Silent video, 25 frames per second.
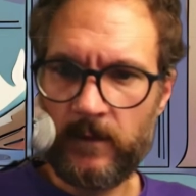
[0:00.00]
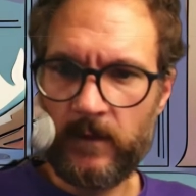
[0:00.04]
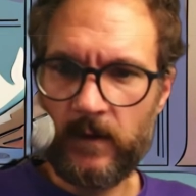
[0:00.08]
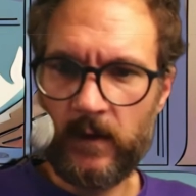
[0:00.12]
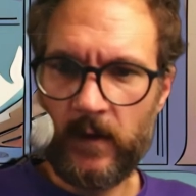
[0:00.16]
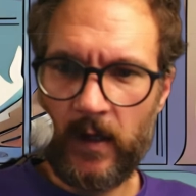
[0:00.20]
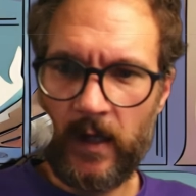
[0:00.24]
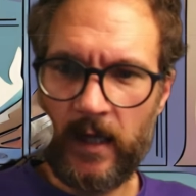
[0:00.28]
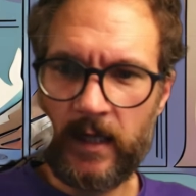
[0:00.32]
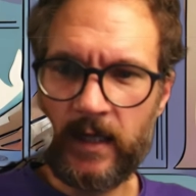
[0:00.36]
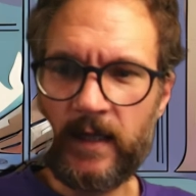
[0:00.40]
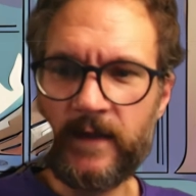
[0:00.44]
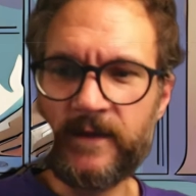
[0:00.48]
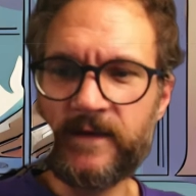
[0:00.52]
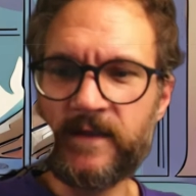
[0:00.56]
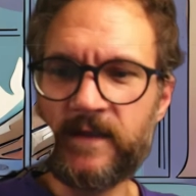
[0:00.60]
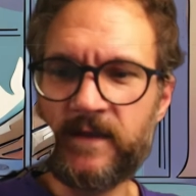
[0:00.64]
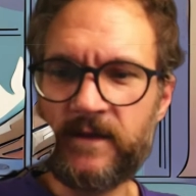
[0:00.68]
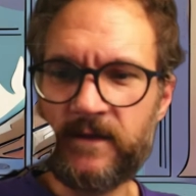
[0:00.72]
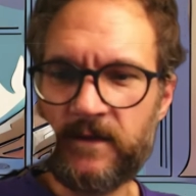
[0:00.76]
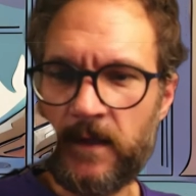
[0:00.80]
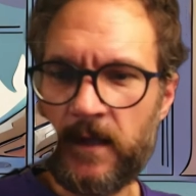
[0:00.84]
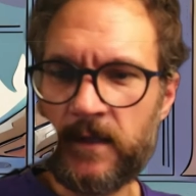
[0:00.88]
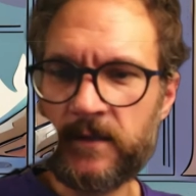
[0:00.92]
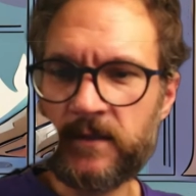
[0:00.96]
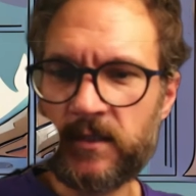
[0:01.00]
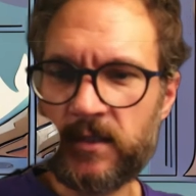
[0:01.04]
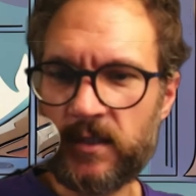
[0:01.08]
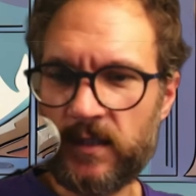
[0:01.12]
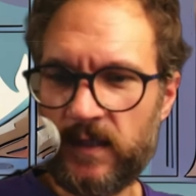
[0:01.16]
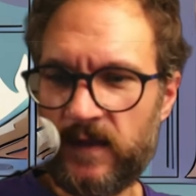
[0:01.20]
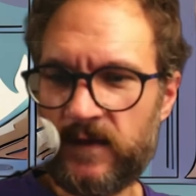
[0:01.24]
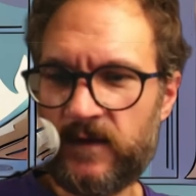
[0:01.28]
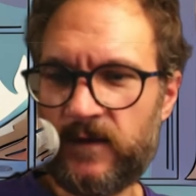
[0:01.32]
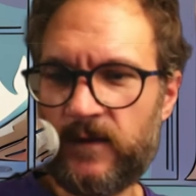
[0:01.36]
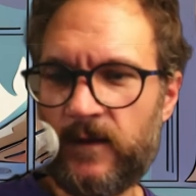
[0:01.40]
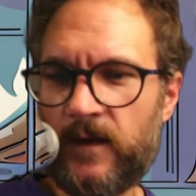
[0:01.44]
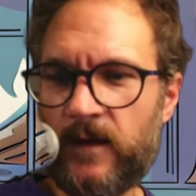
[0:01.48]
I guess it's not
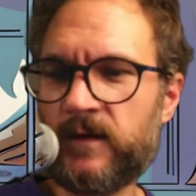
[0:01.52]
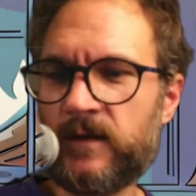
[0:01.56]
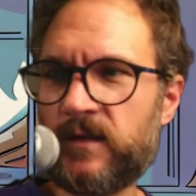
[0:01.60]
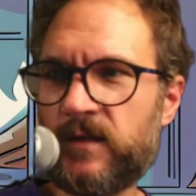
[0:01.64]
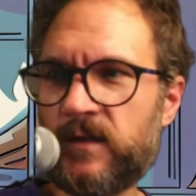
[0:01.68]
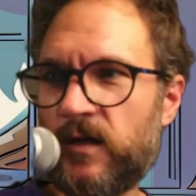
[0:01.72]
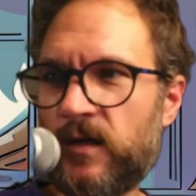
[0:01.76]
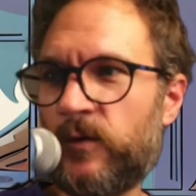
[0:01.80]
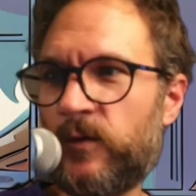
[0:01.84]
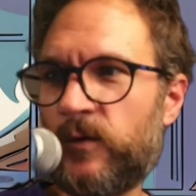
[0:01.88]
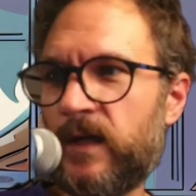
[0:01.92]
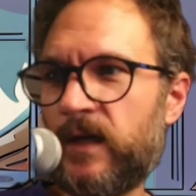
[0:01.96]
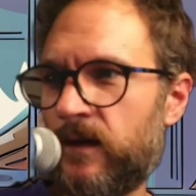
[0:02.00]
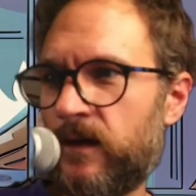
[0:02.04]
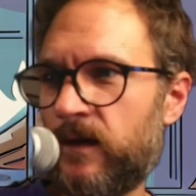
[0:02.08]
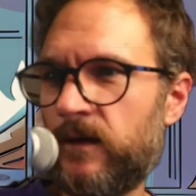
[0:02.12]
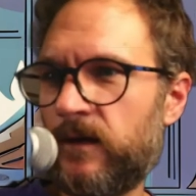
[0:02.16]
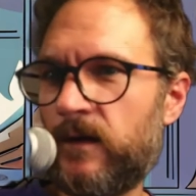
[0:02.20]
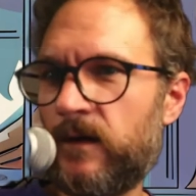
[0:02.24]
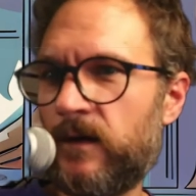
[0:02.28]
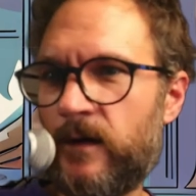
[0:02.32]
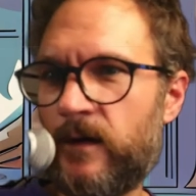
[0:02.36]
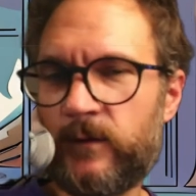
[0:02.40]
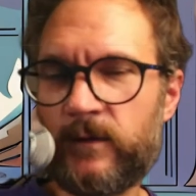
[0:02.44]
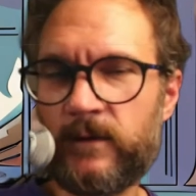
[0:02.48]
it's not showing, you know,